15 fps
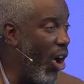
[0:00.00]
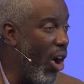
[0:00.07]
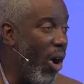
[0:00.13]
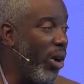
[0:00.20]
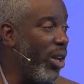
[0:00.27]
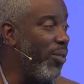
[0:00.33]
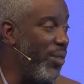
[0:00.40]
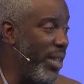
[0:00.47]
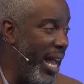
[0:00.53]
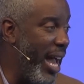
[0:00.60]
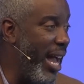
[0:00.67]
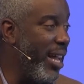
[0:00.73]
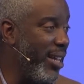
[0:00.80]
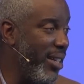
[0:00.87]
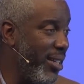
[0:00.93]
all of
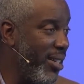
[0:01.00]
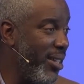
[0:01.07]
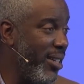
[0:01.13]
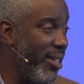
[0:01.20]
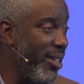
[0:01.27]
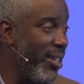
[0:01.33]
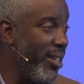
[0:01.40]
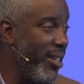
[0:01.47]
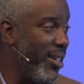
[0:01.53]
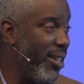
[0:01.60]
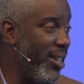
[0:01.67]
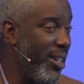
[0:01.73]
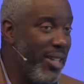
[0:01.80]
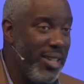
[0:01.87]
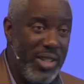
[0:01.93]
that
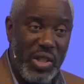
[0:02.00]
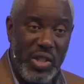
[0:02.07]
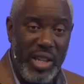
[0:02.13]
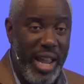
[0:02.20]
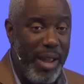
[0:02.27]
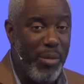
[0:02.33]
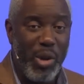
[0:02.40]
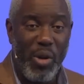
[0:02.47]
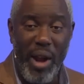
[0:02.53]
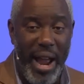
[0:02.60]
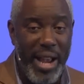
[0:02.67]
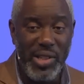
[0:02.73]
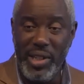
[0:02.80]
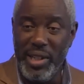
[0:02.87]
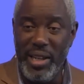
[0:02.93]
just came
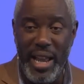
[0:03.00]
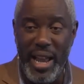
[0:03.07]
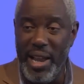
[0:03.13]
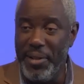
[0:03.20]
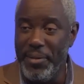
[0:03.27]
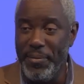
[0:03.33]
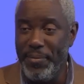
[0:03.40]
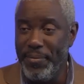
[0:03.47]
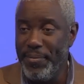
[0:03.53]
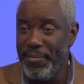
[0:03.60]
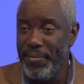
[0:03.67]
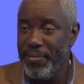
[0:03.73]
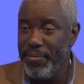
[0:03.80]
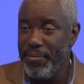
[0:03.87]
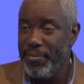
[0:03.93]
crashing down.
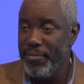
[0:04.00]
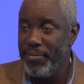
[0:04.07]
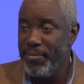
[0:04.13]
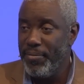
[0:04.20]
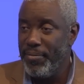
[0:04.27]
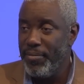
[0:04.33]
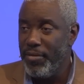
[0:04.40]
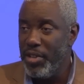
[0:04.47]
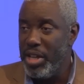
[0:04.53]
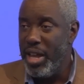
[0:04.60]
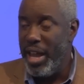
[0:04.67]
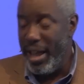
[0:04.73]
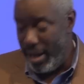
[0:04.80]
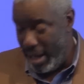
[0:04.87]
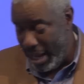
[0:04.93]

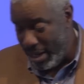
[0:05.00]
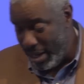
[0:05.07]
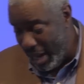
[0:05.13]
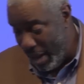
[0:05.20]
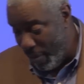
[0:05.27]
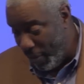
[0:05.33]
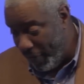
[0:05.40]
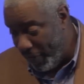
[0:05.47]
And, and, and